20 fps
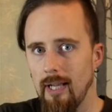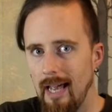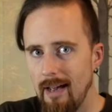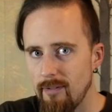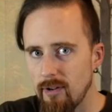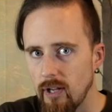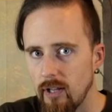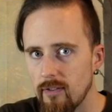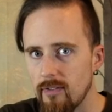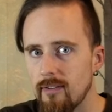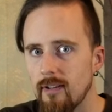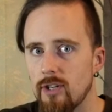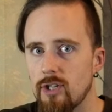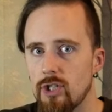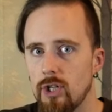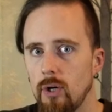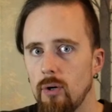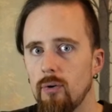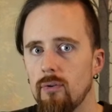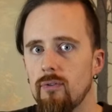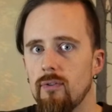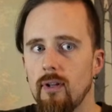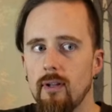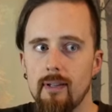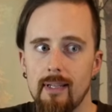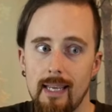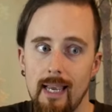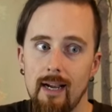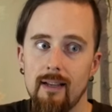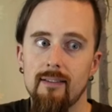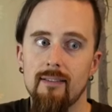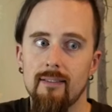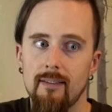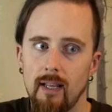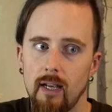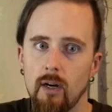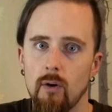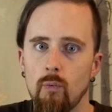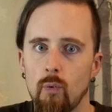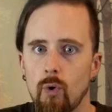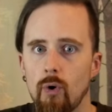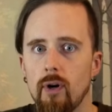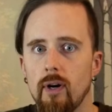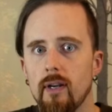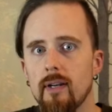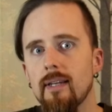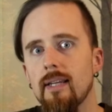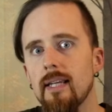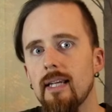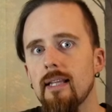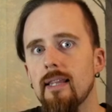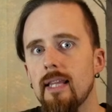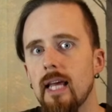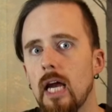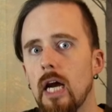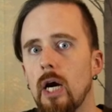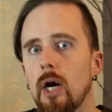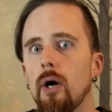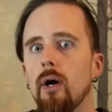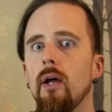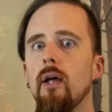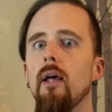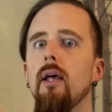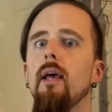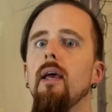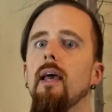evidence that shows that yes, they were indeed there,